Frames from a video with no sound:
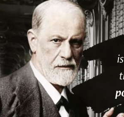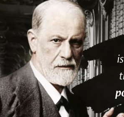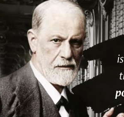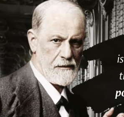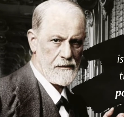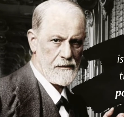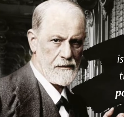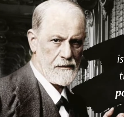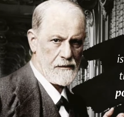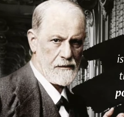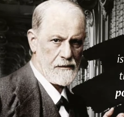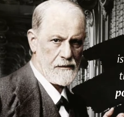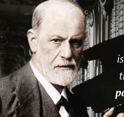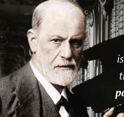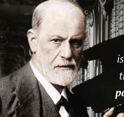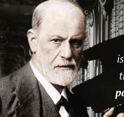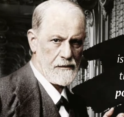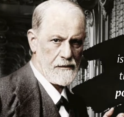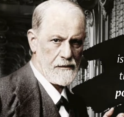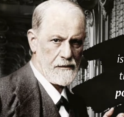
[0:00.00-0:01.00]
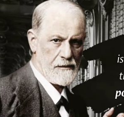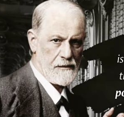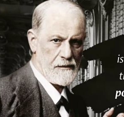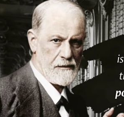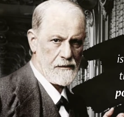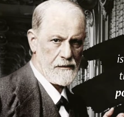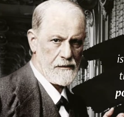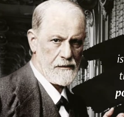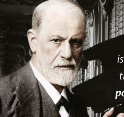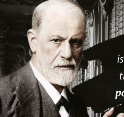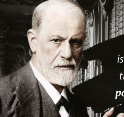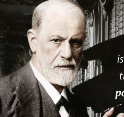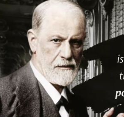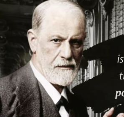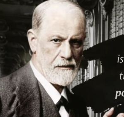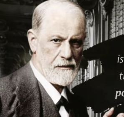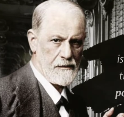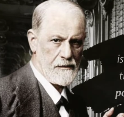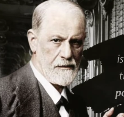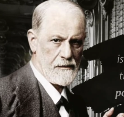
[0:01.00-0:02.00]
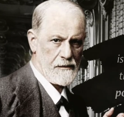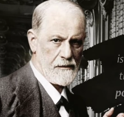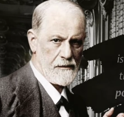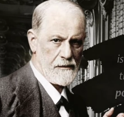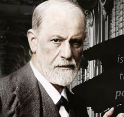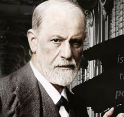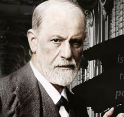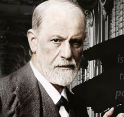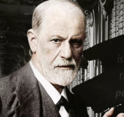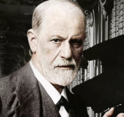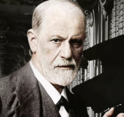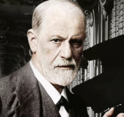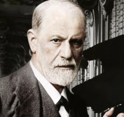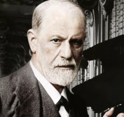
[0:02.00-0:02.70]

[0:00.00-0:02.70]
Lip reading: Nobody speaks.